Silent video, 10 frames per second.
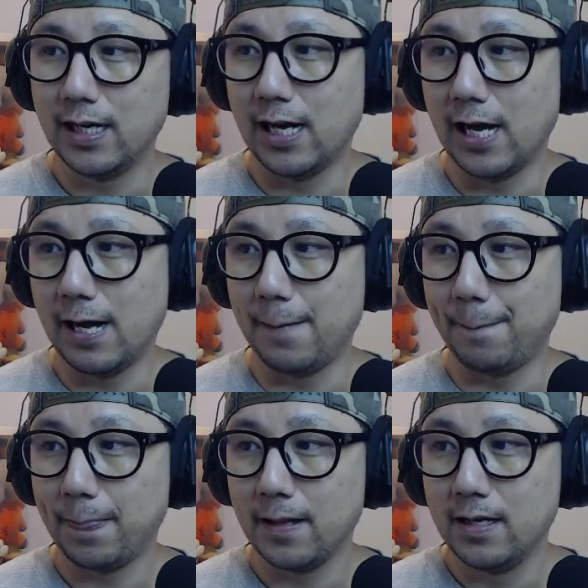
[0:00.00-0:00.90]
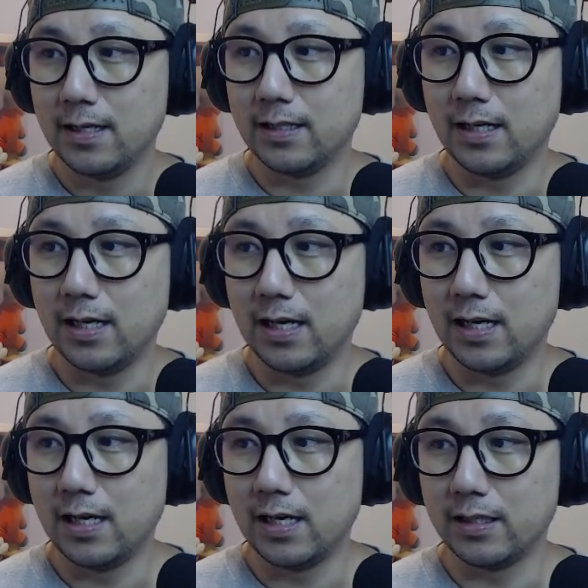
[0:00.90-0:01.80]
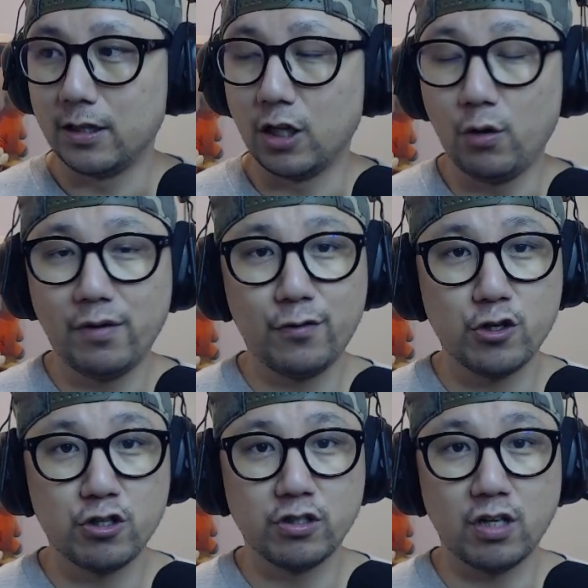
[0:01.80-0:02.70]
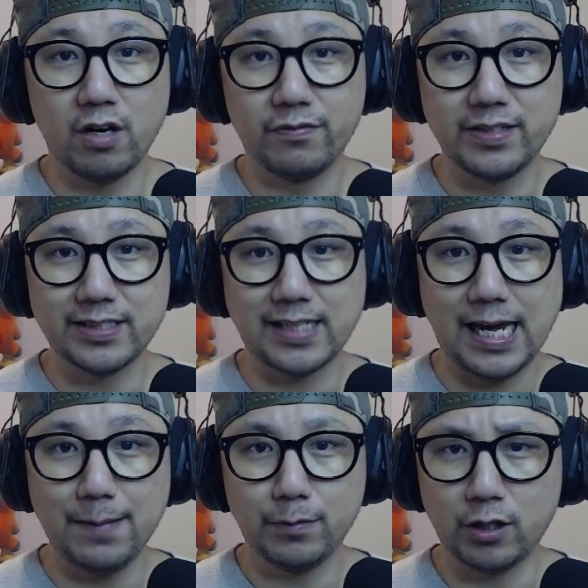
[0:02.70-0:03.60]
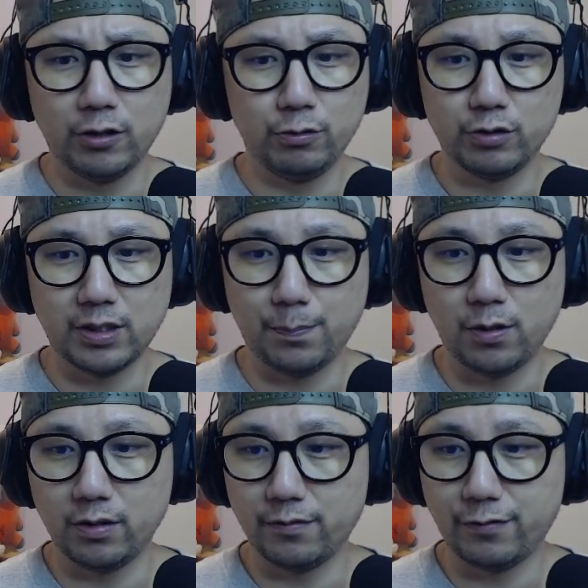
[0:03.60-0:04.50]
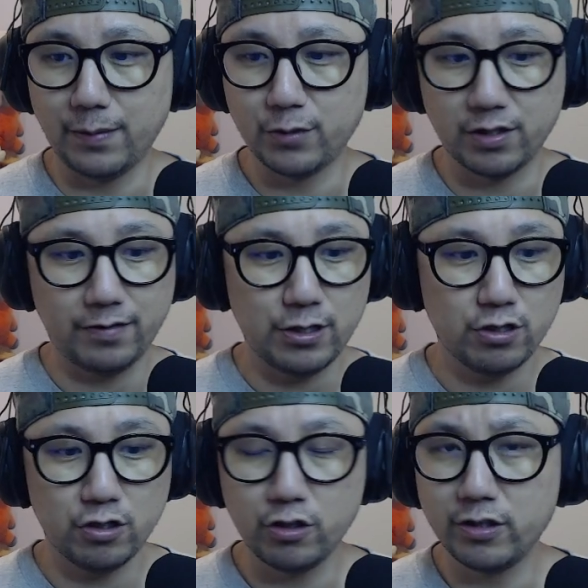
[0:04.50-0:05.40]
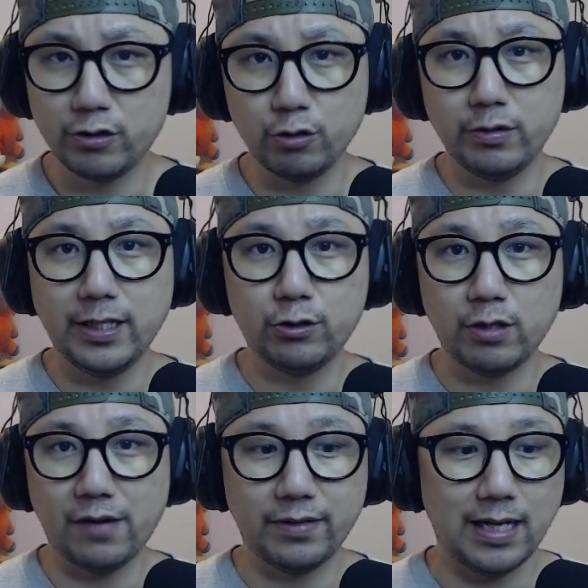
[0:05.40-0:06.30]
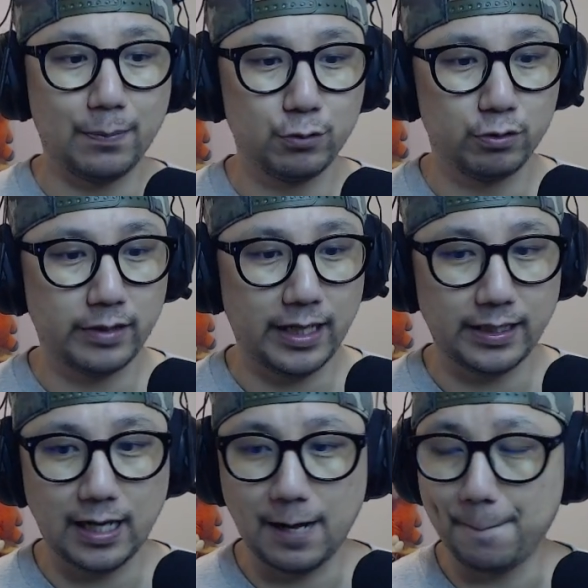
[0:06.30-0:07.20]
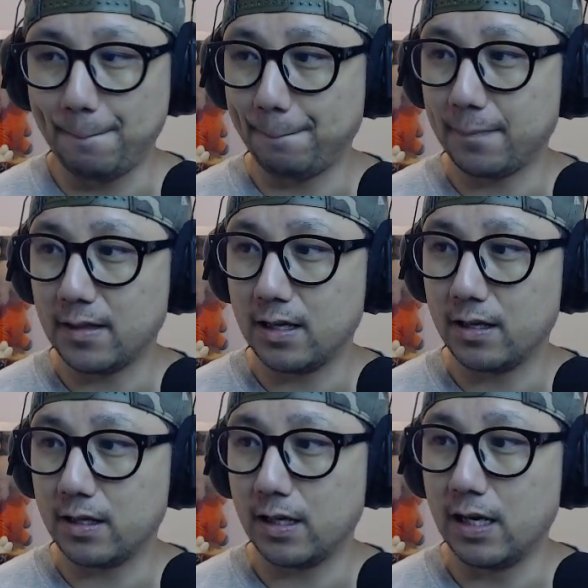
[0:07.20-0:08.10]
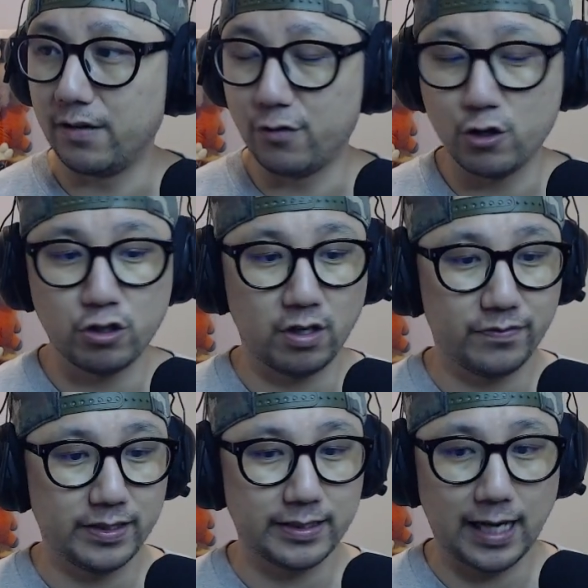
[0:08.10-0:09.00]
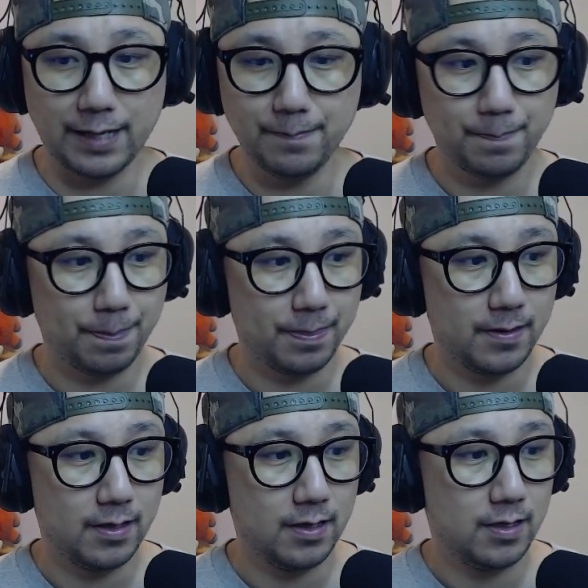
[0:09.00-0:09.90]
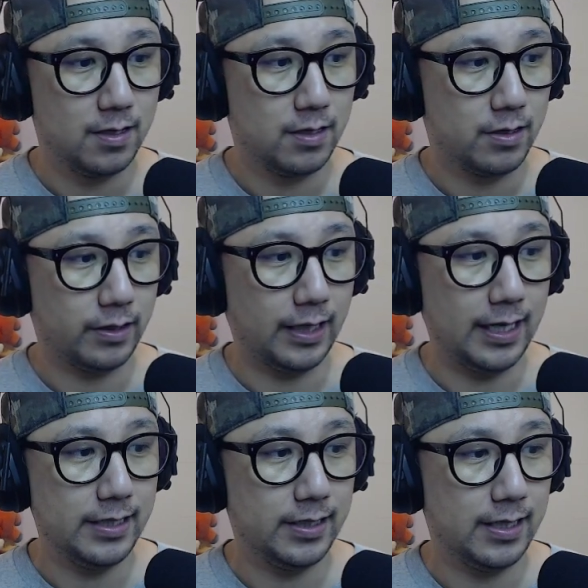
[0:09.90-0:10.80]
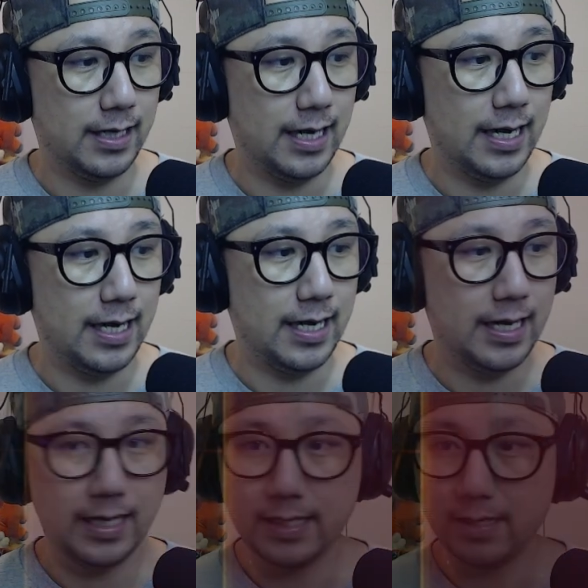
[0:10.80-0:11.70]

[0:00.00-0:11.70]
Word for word: um, uh, lower versions of this game don't support frame generation, so you do need to have an up-to-date um, uh, version of this game. Okay, and